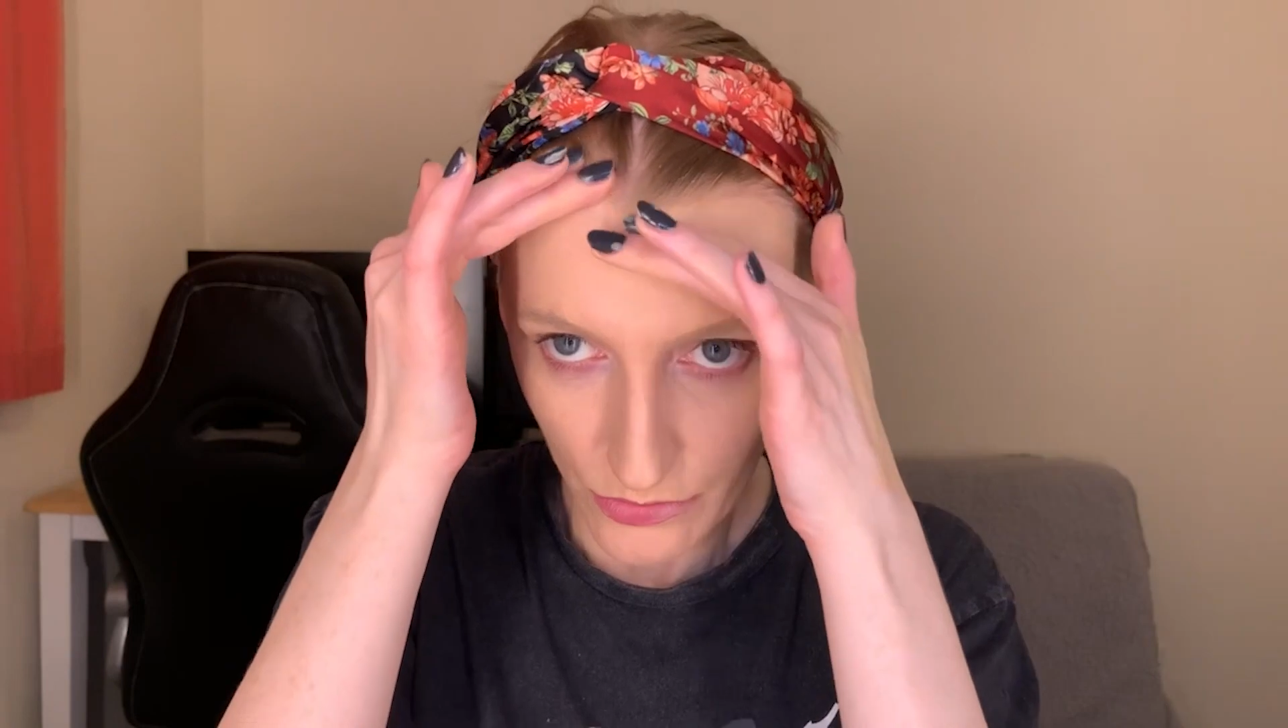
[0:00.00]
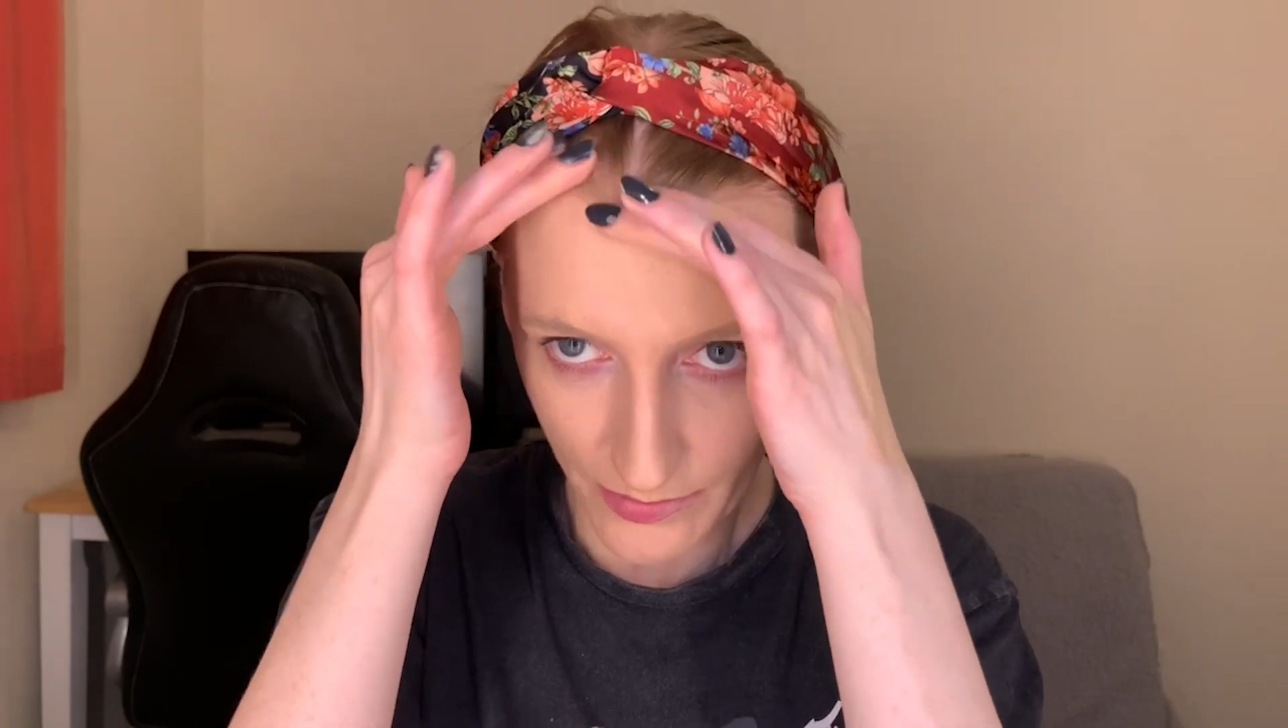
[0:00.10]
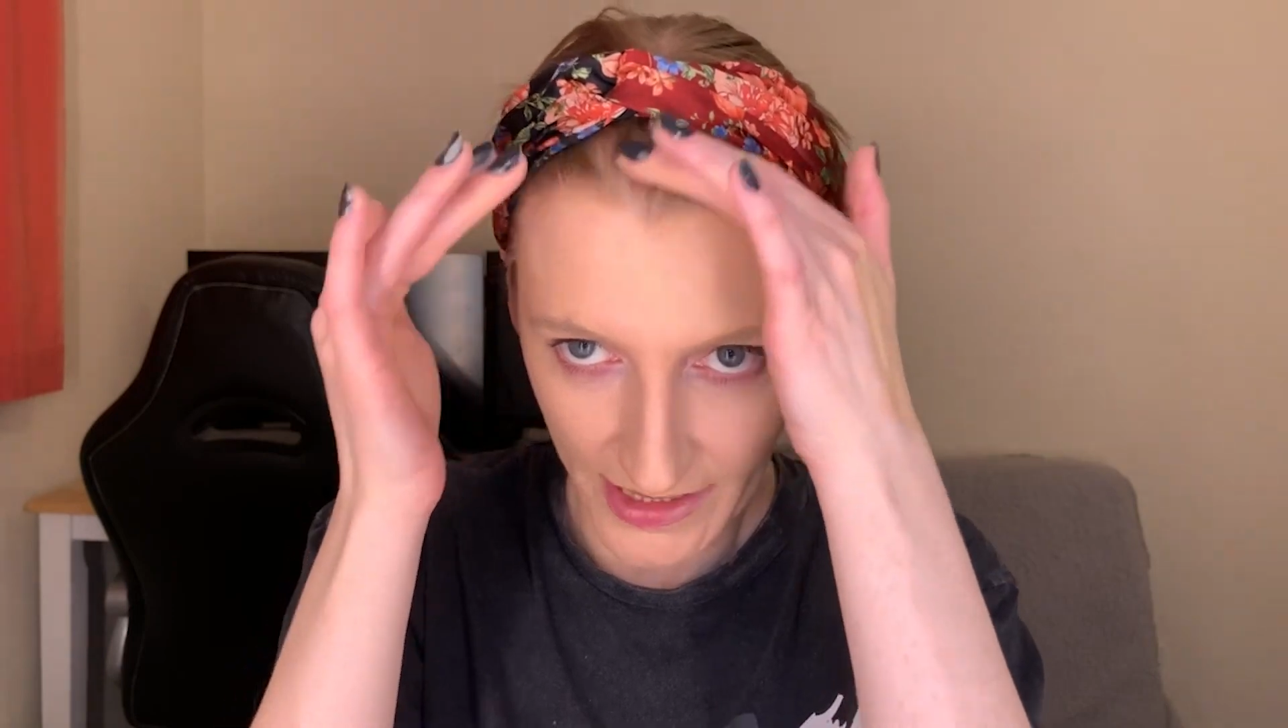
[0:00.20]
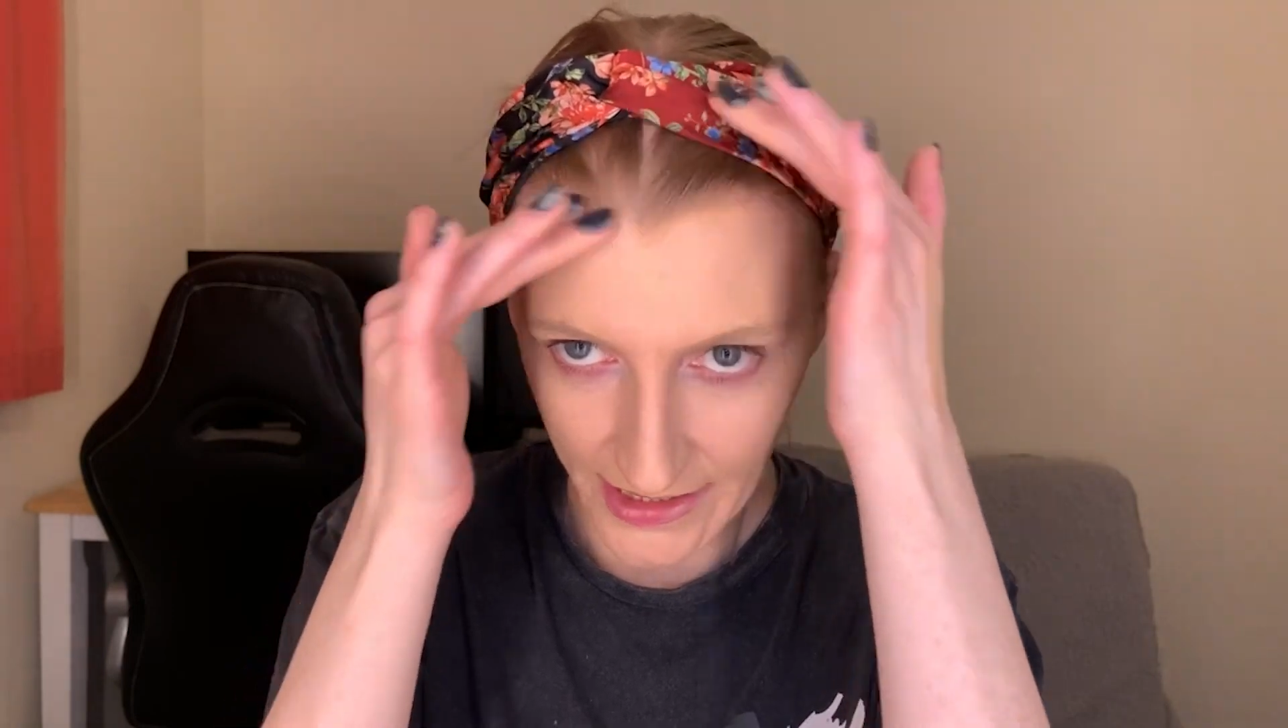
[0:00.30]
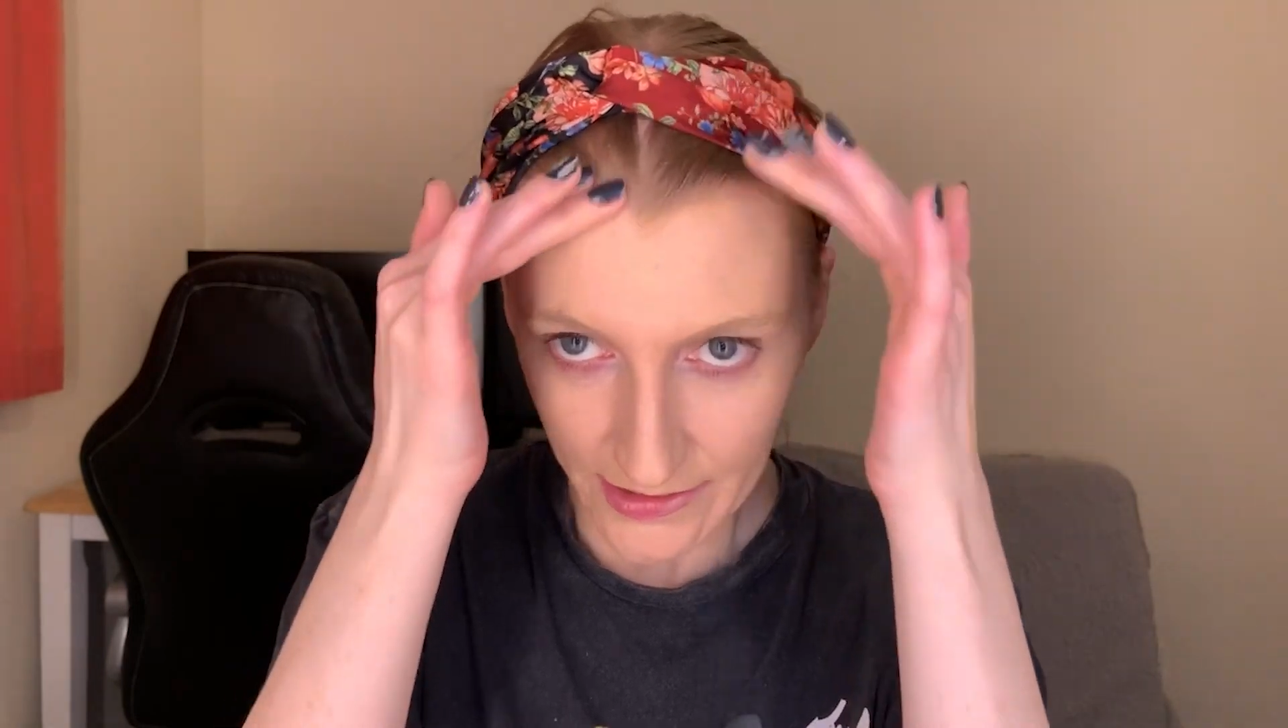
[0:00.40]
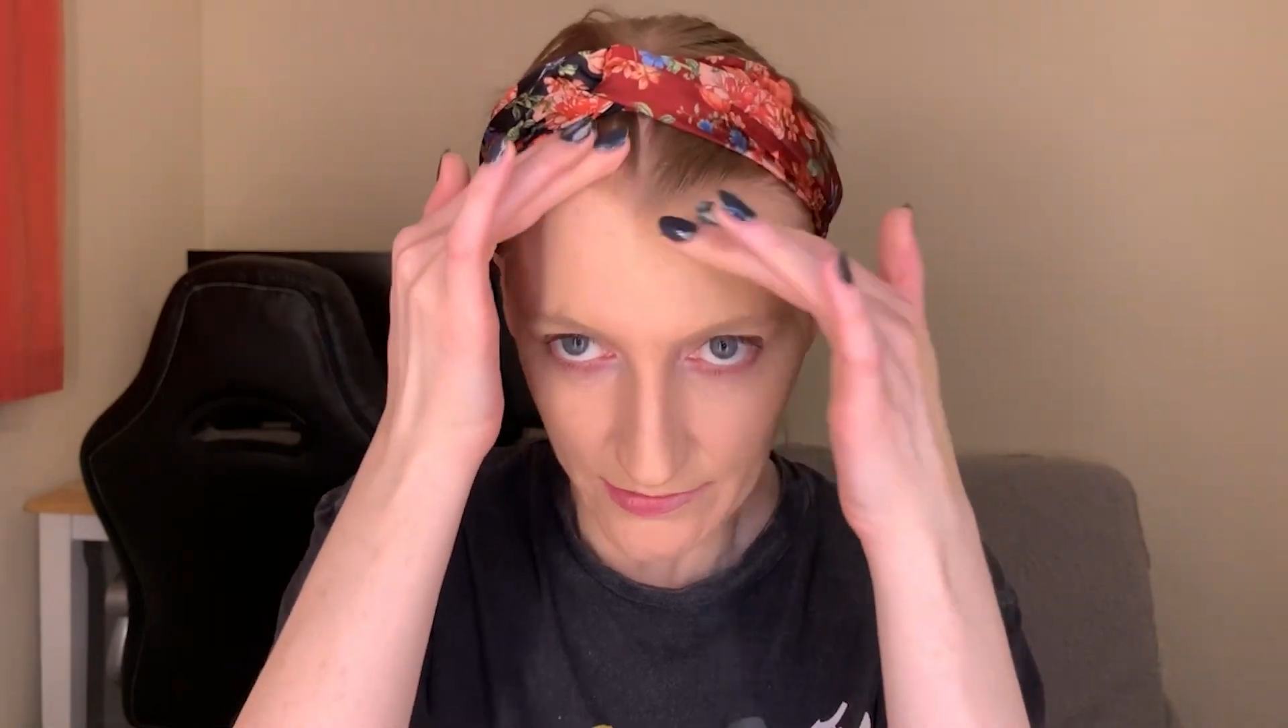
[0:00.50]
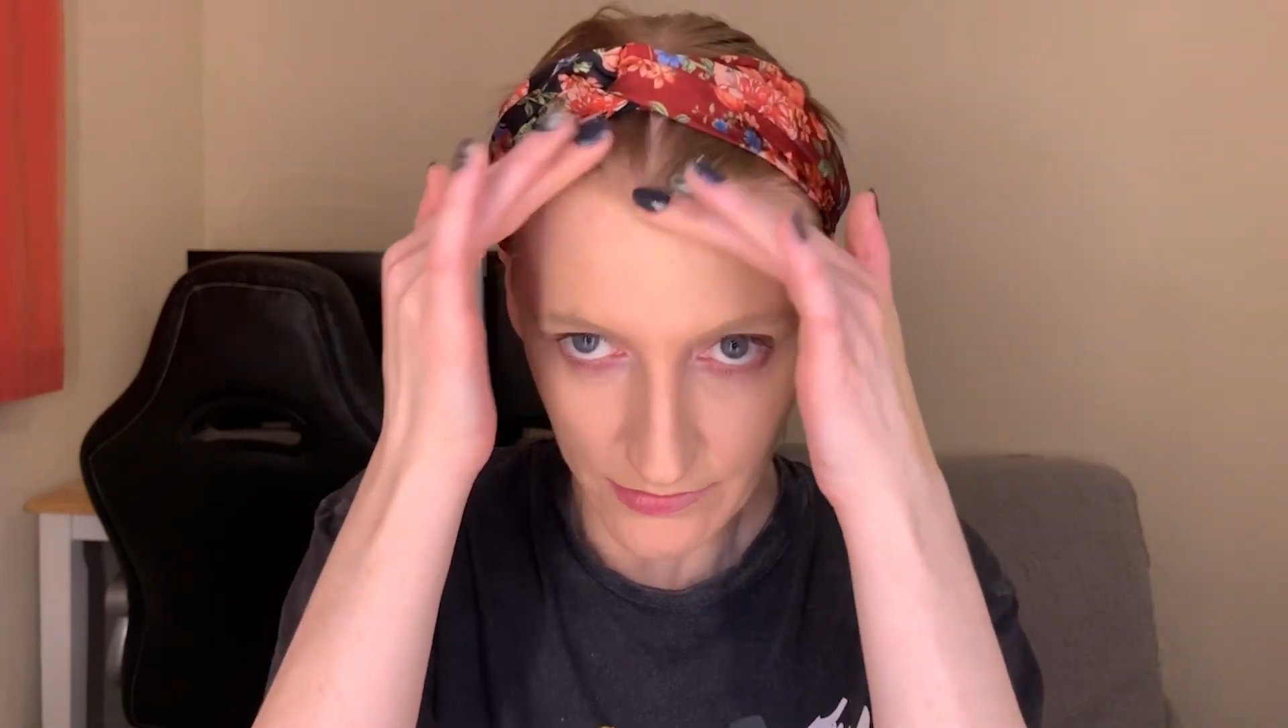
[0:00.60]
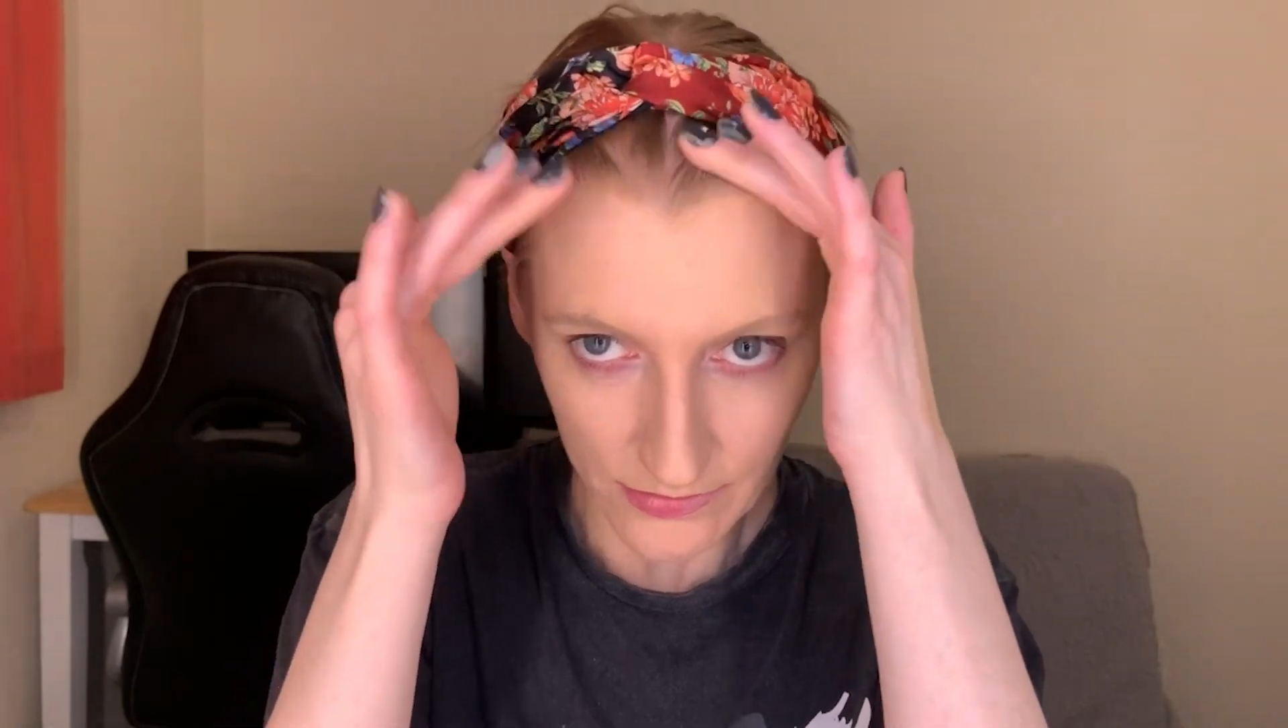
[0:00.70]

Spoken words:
man,